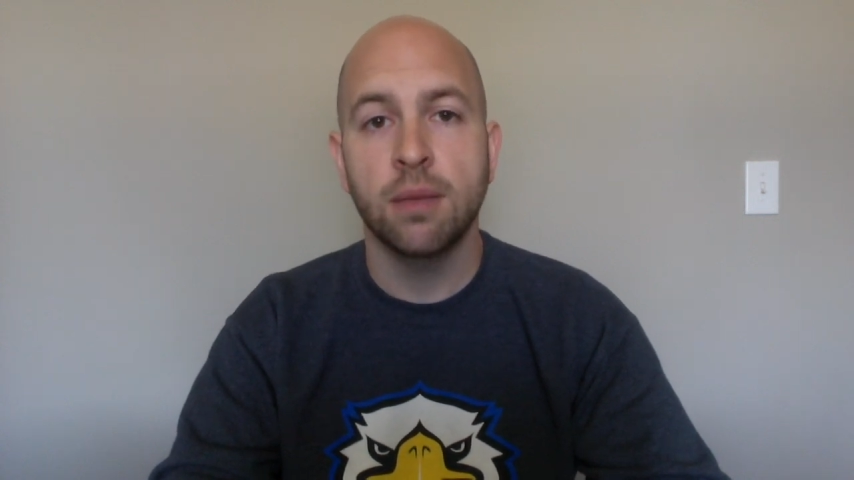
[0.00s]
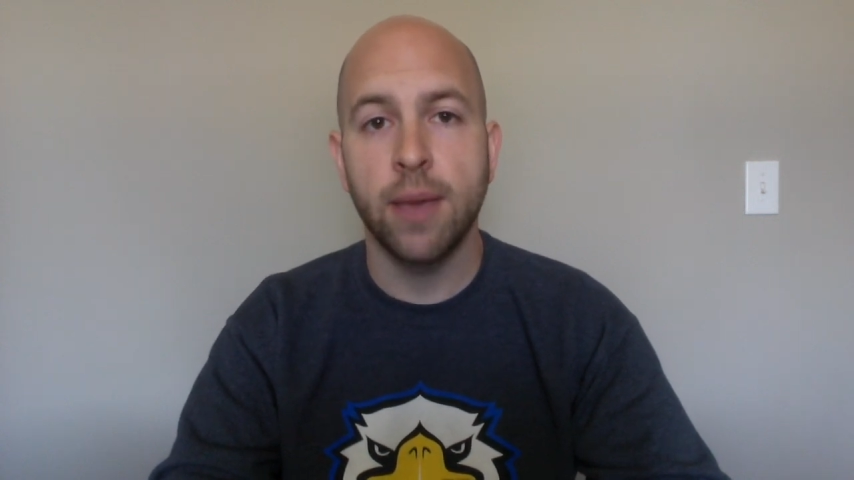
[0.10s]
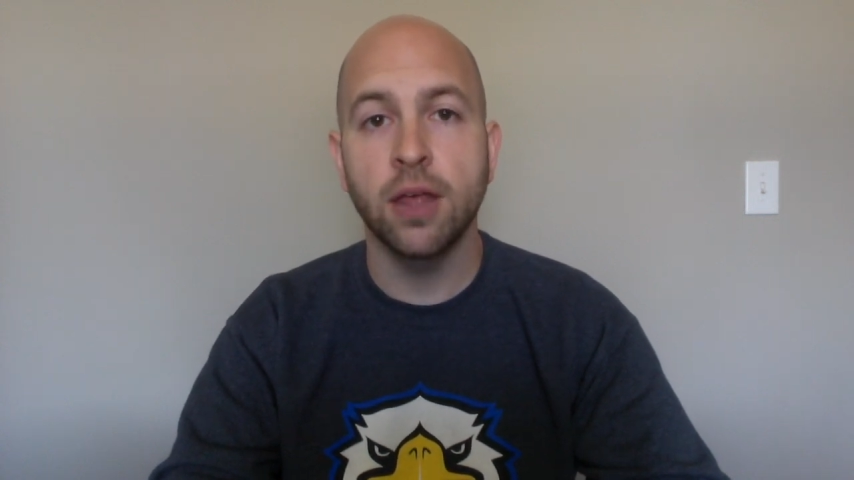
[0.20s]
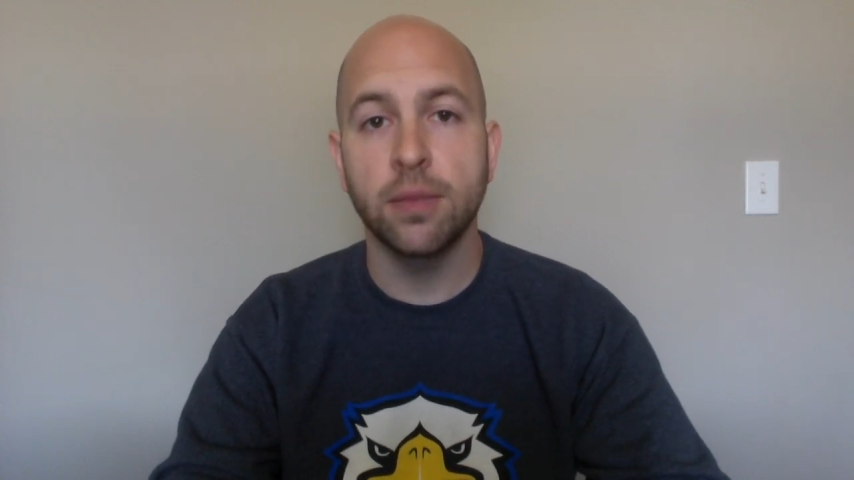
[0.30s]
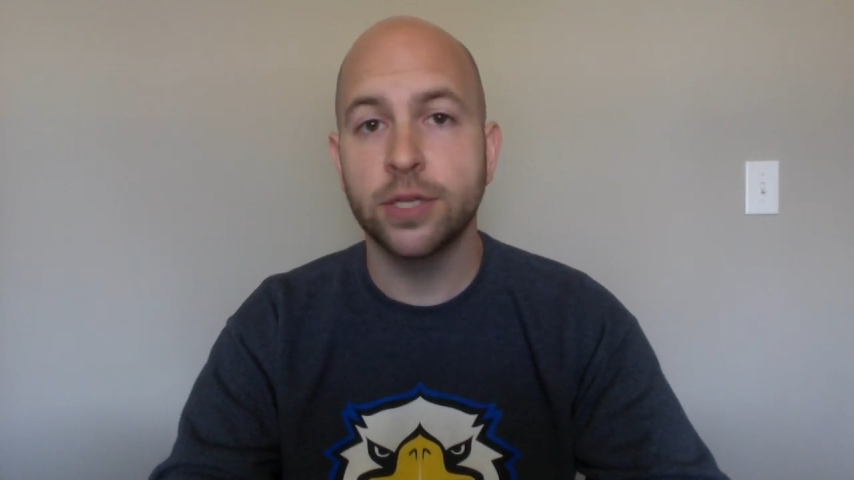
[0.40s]

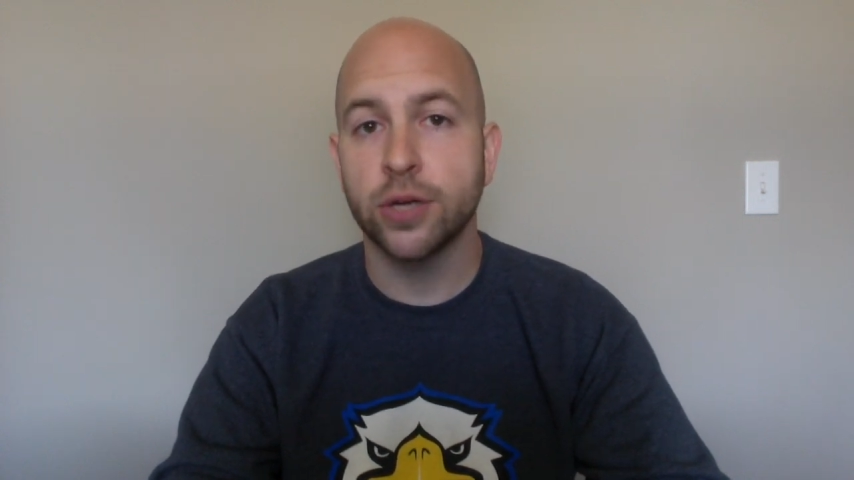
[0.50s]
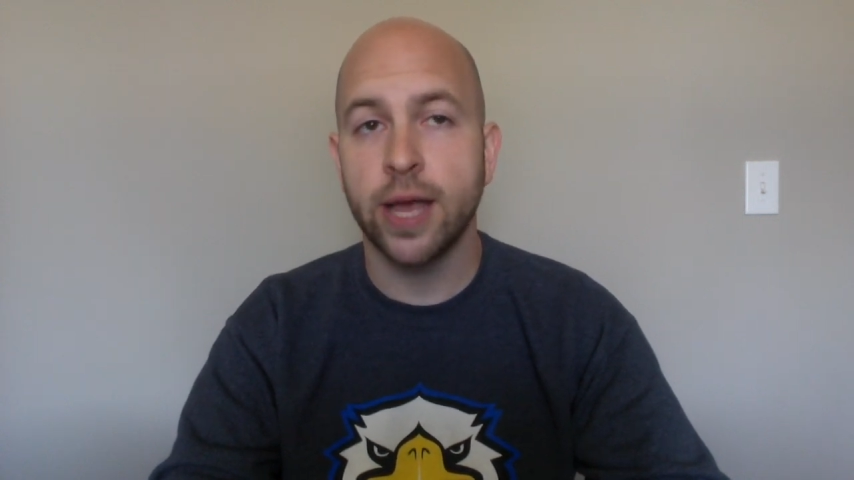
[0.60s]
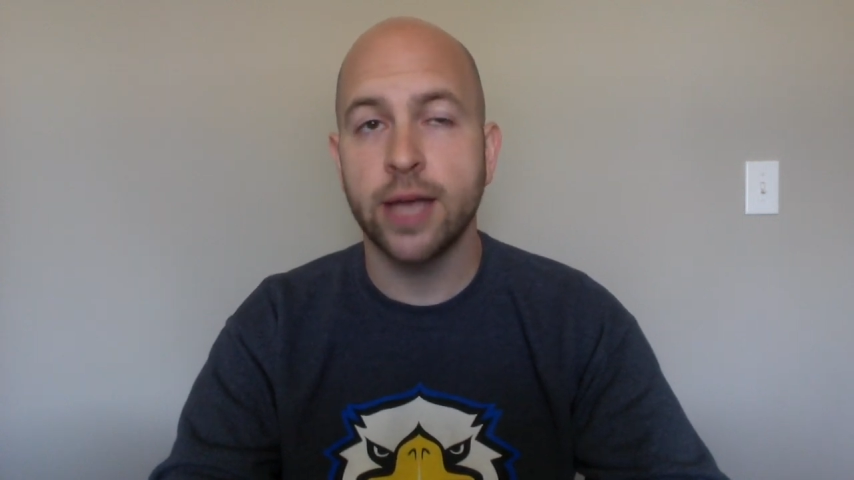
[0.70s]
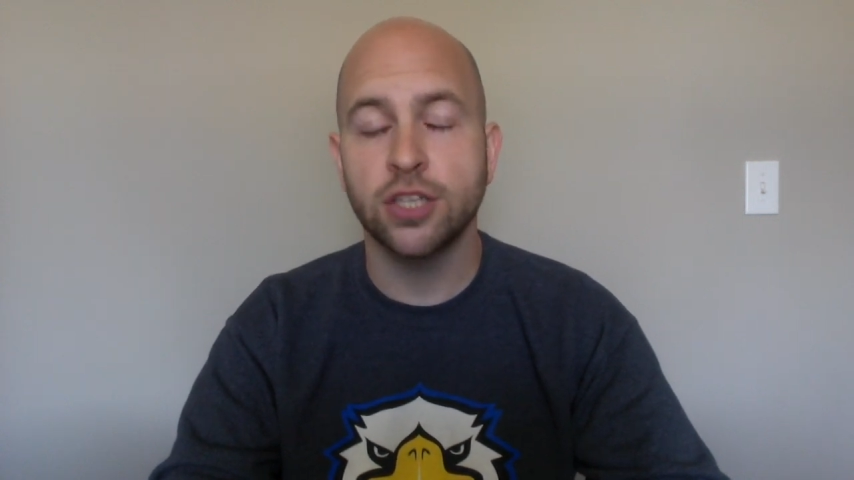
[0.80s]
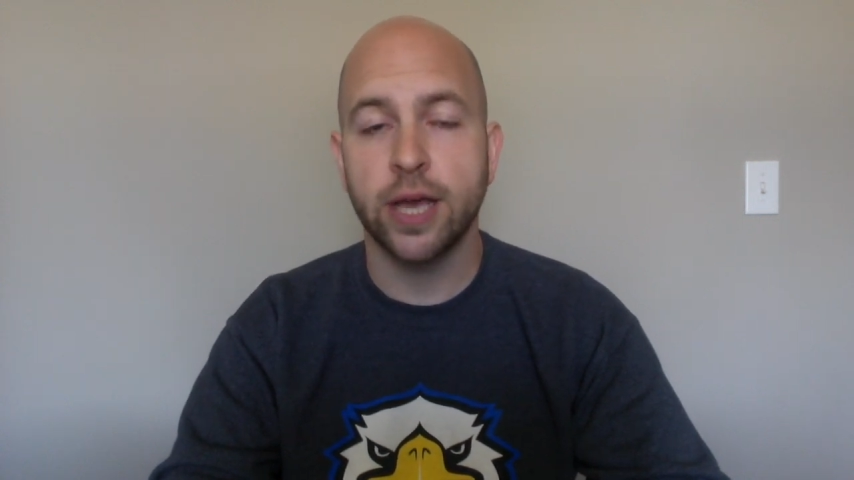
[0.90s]
elementary
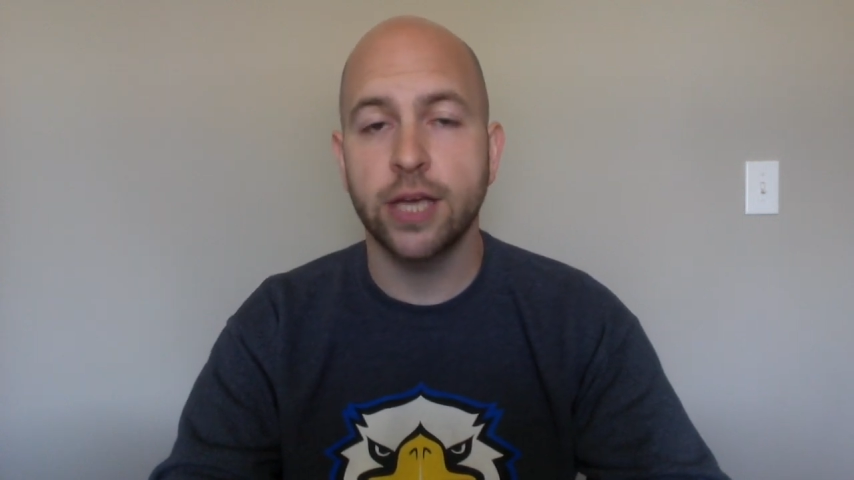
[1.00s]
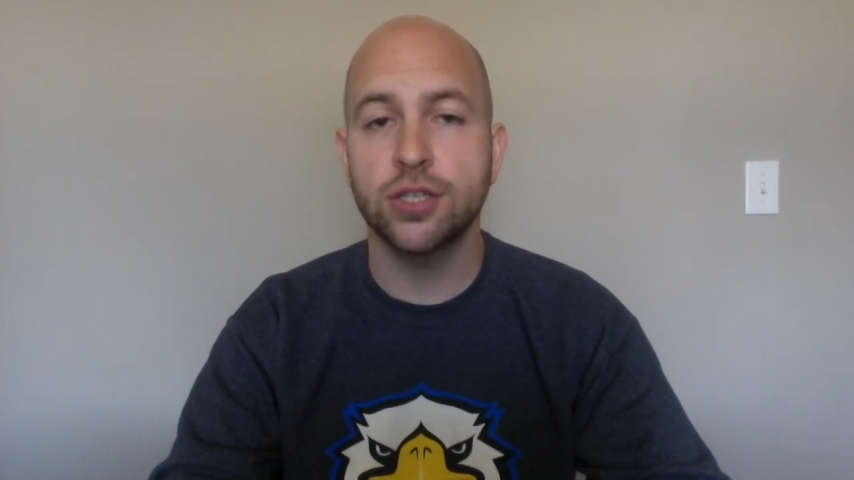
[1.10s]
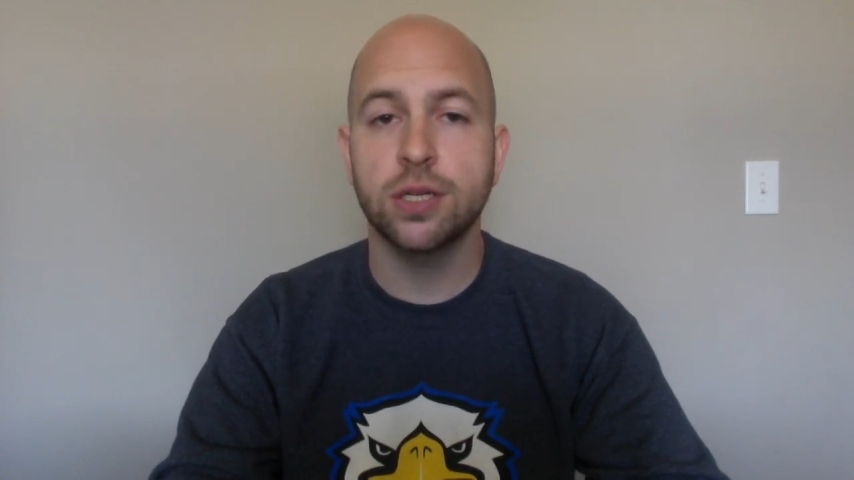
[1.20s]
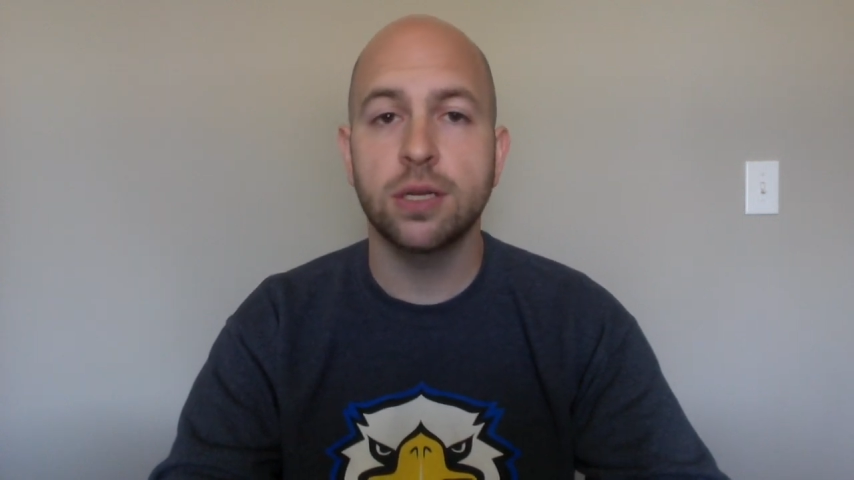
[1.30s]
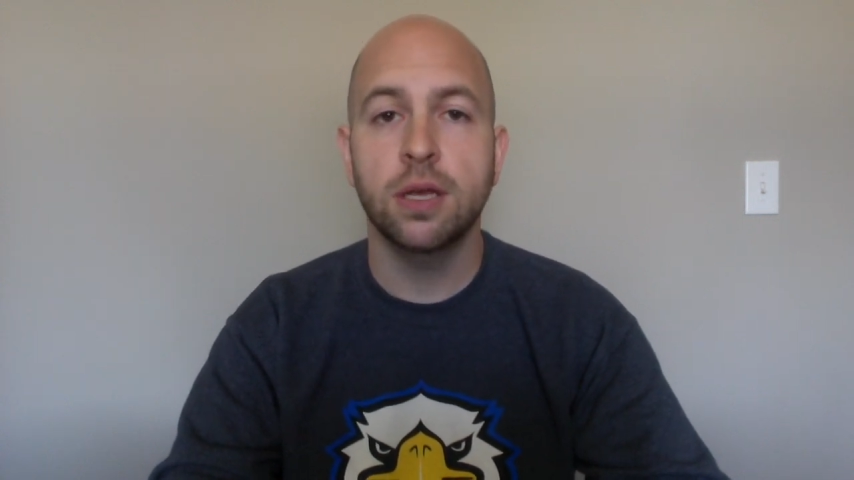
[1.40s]

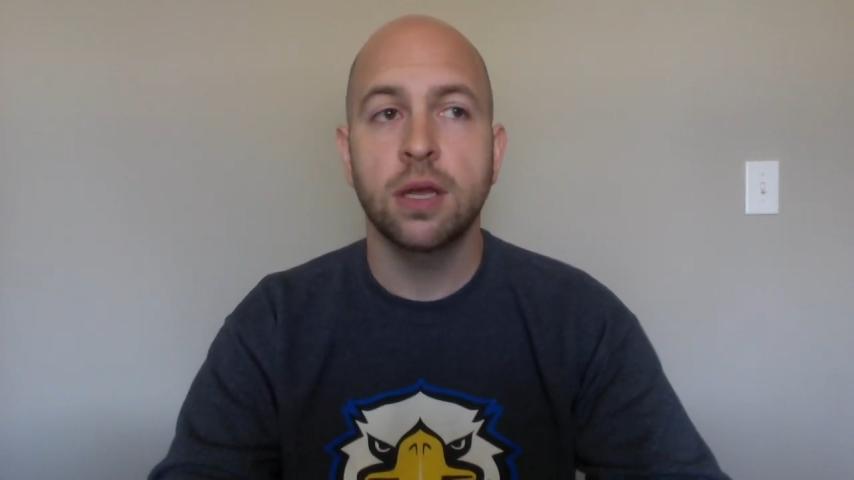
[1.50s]
education.